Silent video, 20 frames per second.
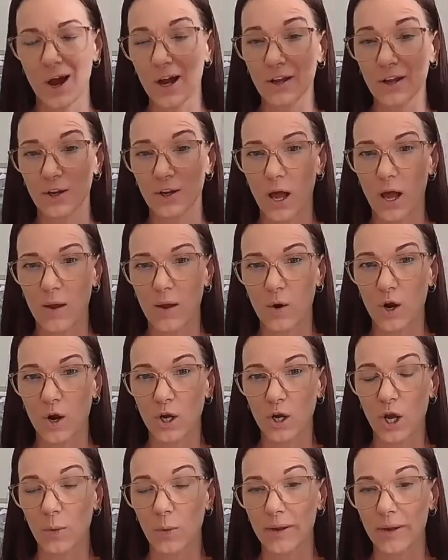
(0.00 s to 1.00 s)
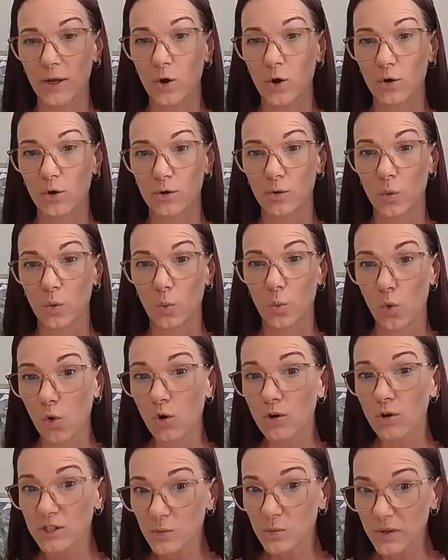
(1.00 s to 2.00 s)
I don't like going on
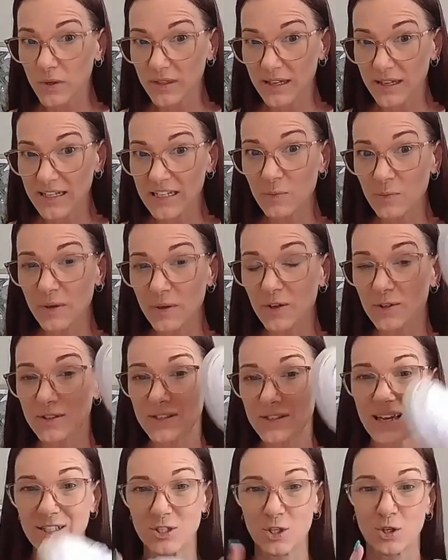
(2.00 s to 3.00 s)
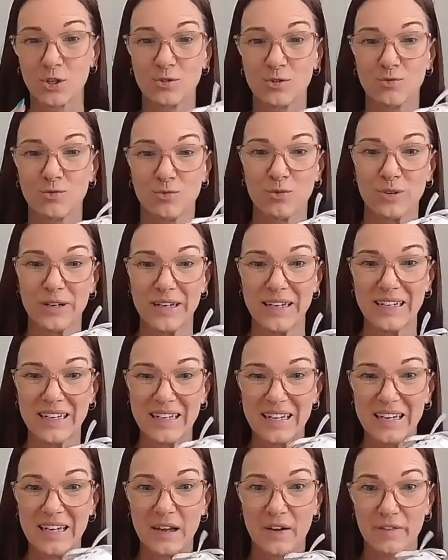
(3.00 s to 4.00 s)
walks with these because they don't
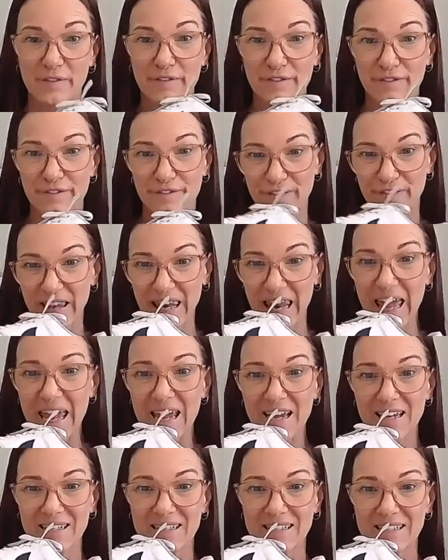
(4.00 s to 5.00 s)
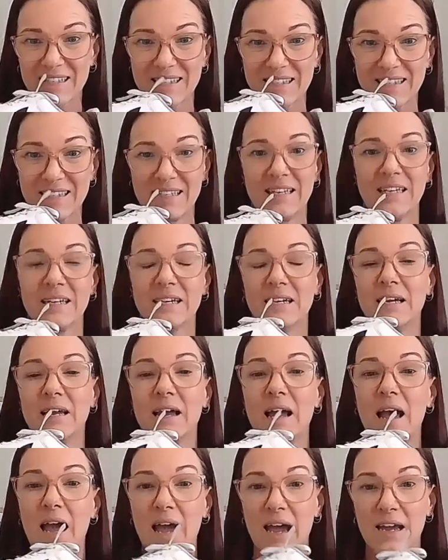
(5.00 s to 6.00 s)
really flex
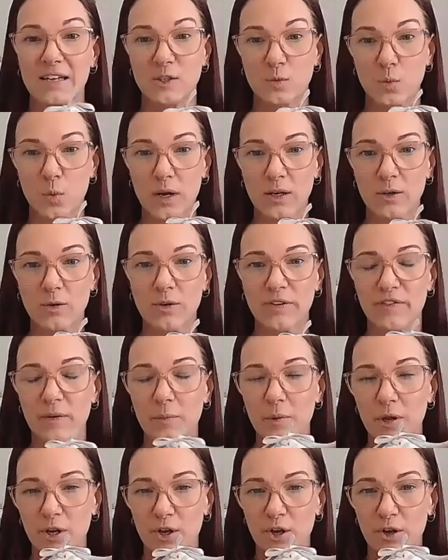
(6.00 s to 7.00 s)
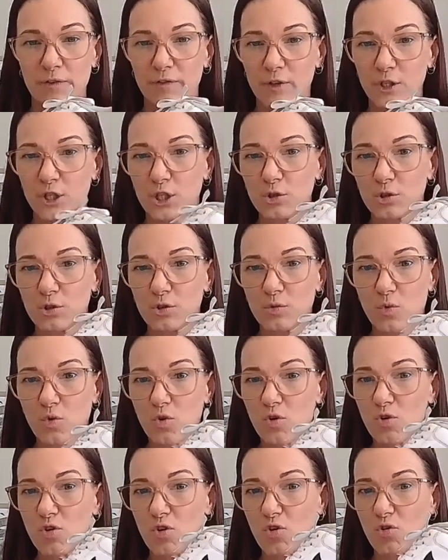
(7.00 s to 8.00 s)
as well. If I'm going to go for a short
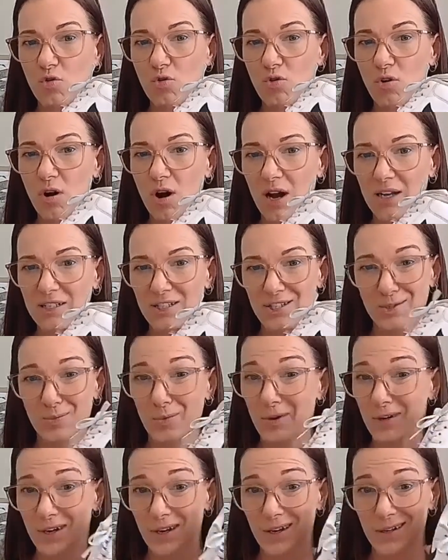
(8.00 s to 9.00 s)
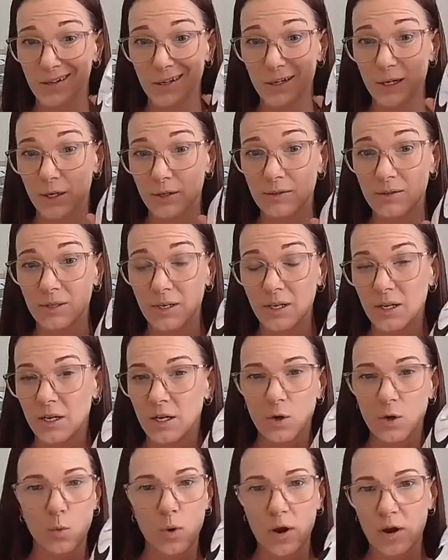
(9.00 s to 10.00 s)
walk, or I just want to,
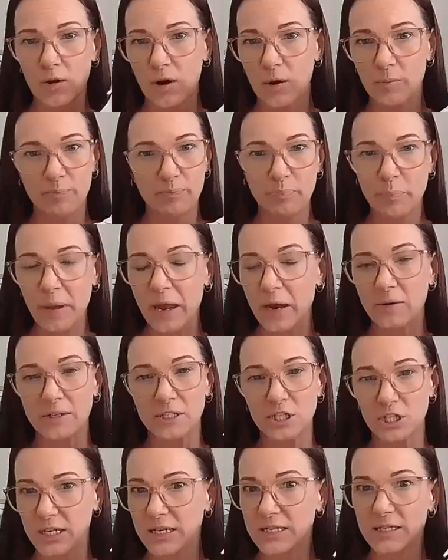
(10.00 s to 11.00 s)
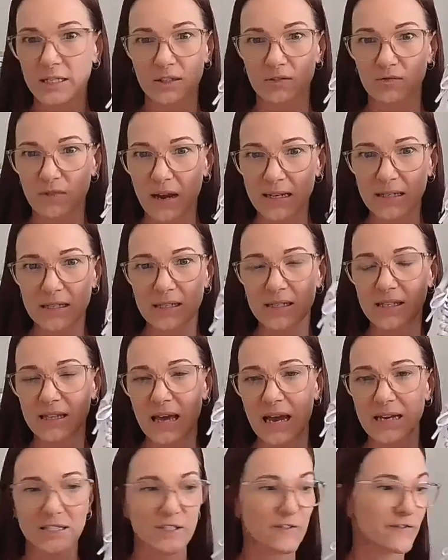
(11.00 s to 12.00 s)
wear a pair of jeans and runners,
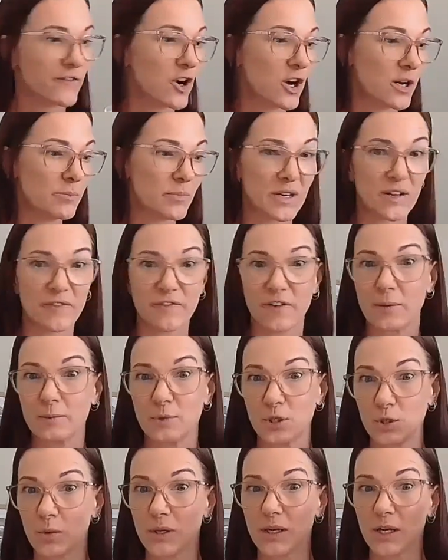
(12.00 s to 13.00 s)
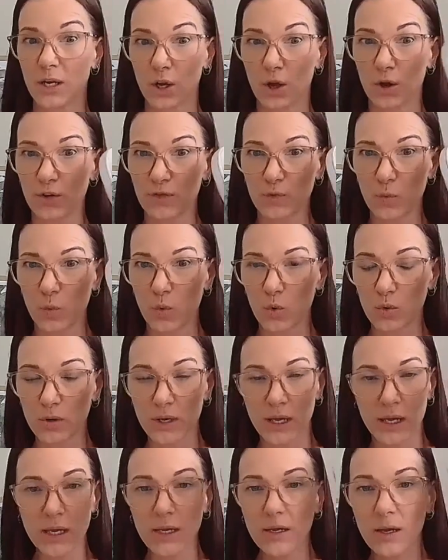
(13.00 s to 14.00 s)
that's fine. But if I'm doing a lot of
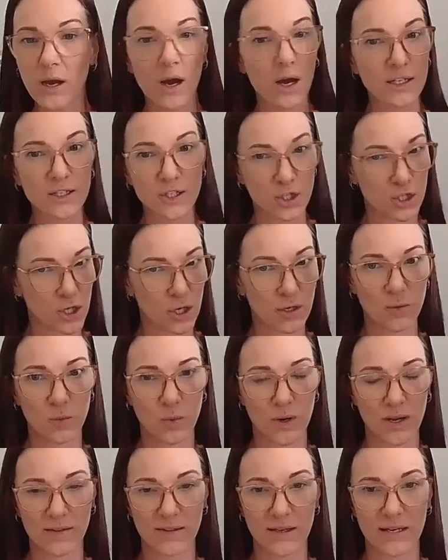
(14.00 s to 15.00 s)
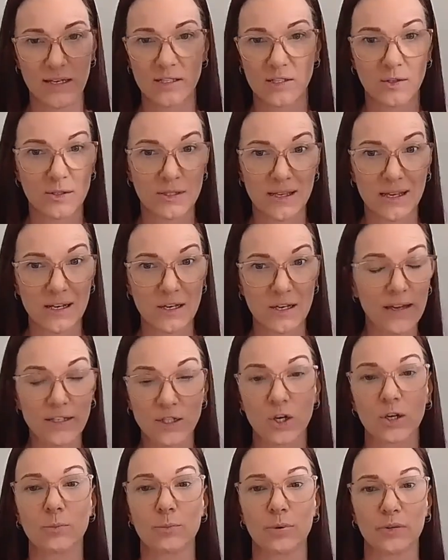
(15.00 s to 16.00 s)
walking, I don't wear these because they
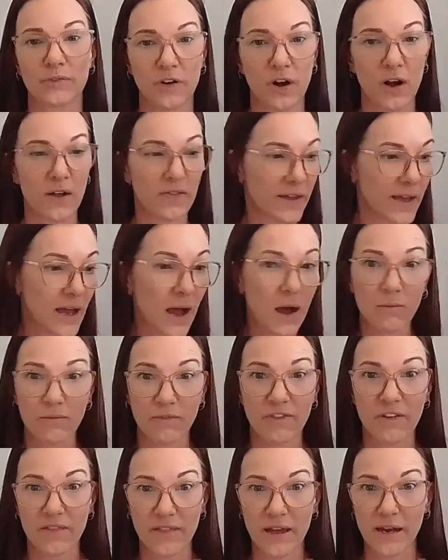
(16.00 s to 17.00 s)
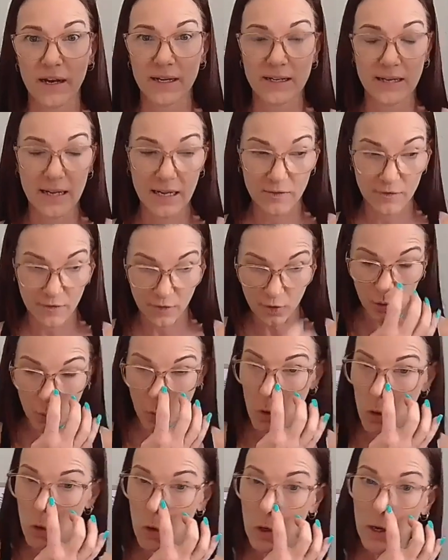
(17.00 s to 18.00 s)
don't provide the comfort that I need for a
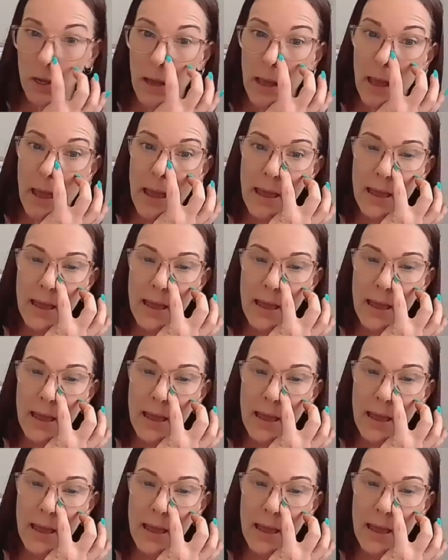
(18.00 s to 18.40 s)
walk.